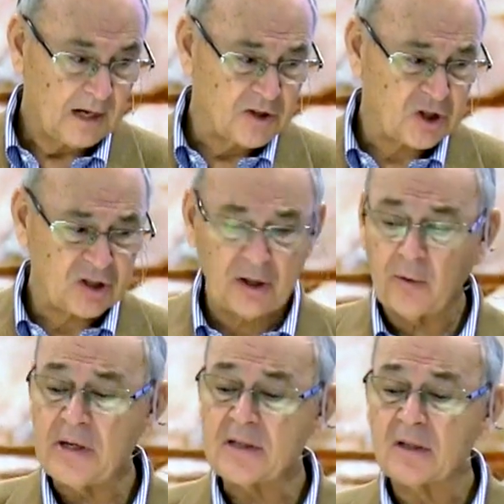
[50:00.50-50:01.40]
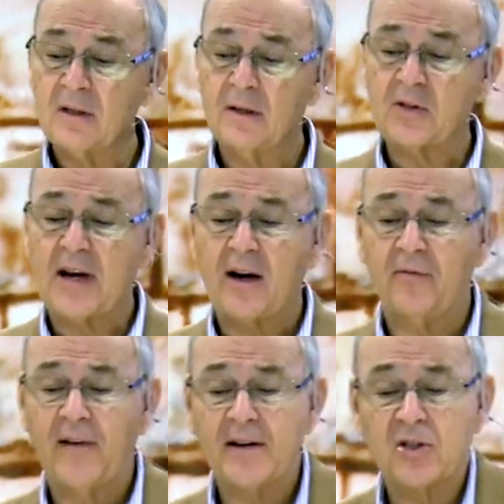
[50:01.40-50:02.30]
a series of
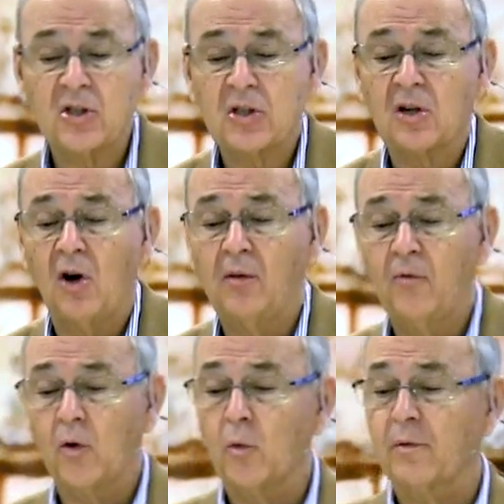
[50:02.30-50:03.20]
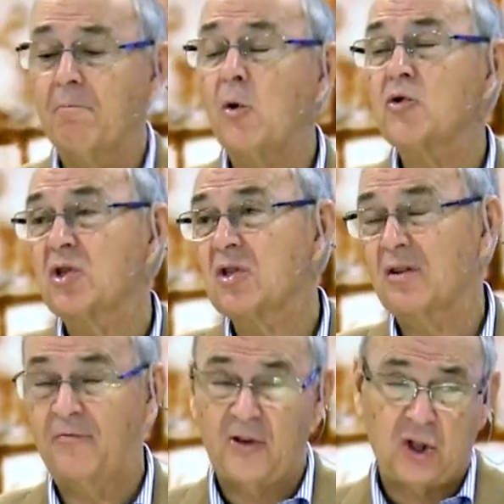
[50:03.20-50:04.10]
sacrifices is called for with Moses
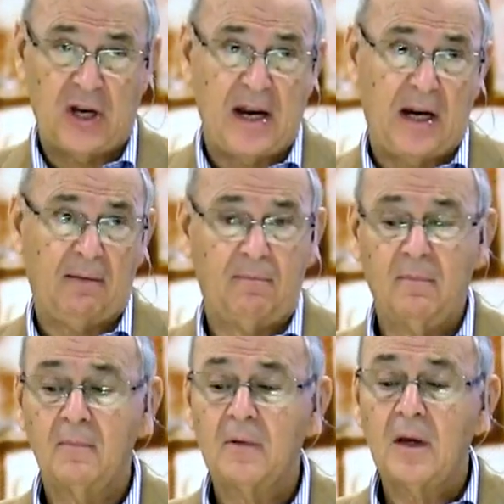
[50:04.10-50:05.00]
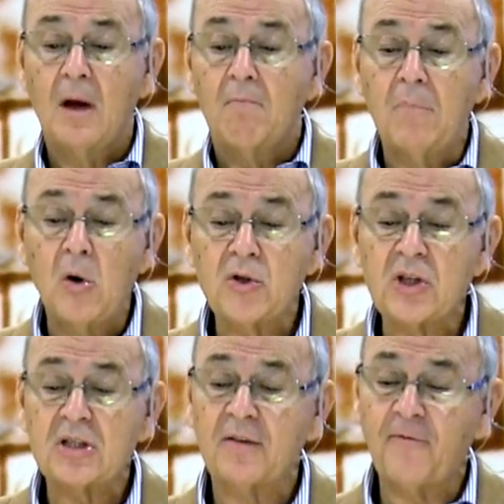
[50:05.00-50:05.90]
officiating.
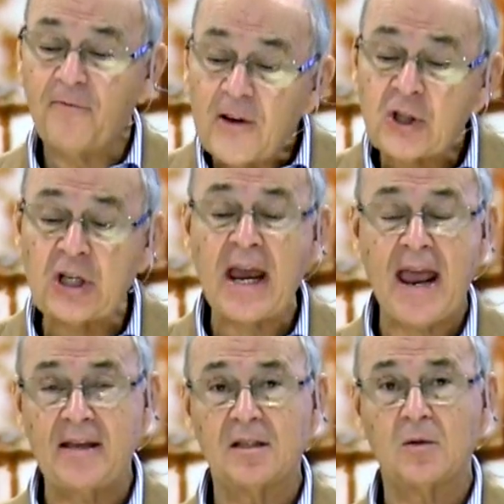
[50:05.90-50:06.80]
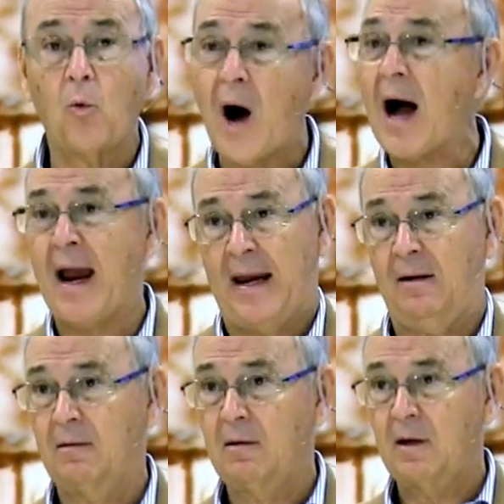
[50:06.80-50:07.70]
Moses officiates.
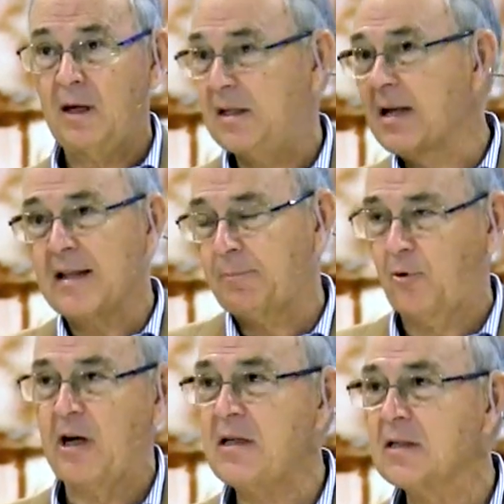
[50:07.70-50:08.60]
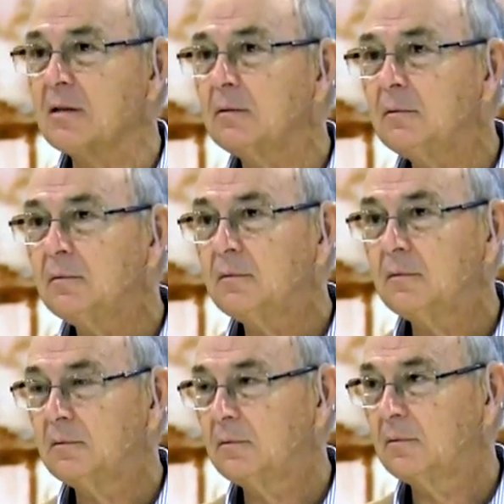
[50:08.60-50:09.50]
Why? He's not the priest.
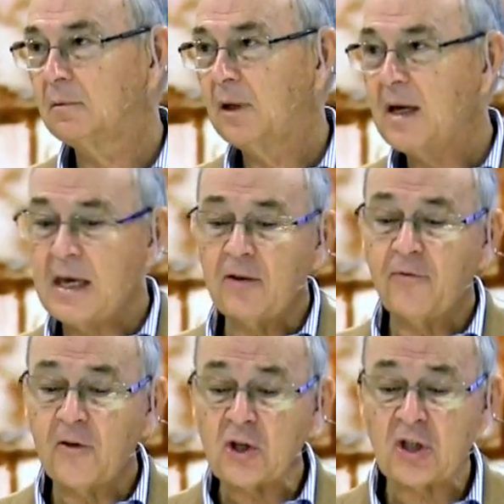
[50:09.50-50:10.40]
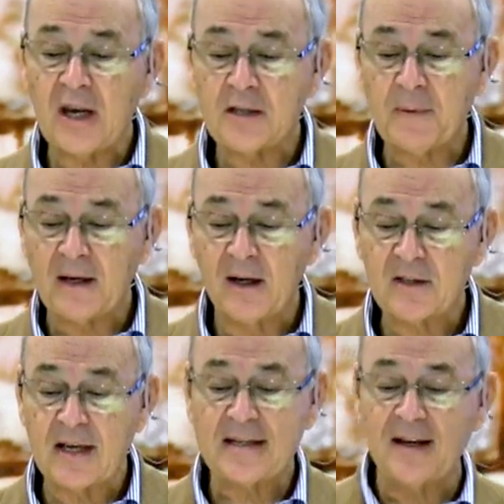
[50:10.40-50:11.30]
He officiates
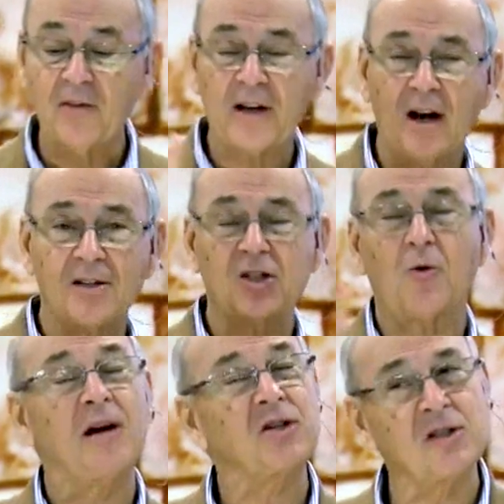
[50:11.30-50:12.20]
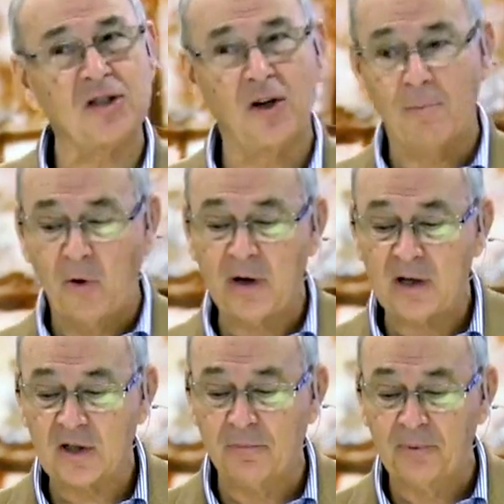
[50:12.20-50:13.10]
because until the consecration
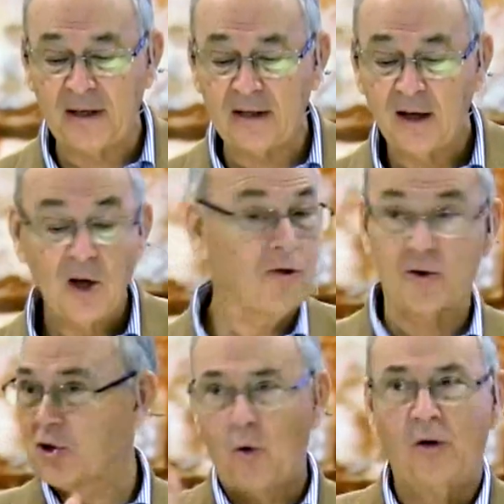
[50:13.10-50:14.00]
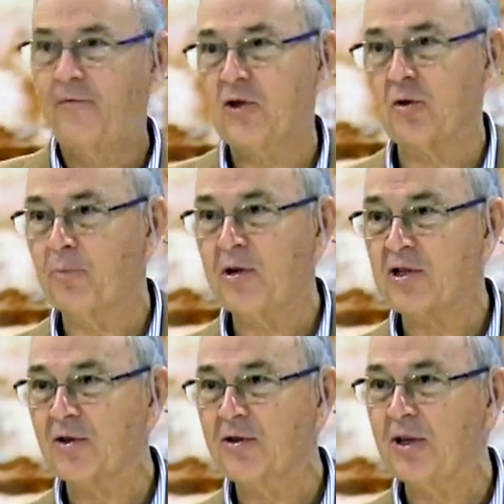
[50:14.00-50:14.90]
ceremony is complete, there's no official
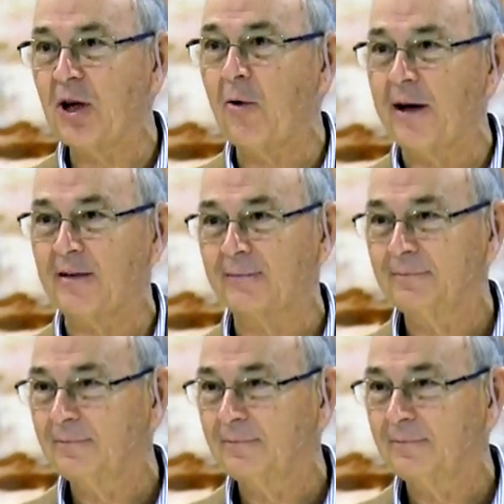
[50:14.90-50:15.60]
priesthood to do it.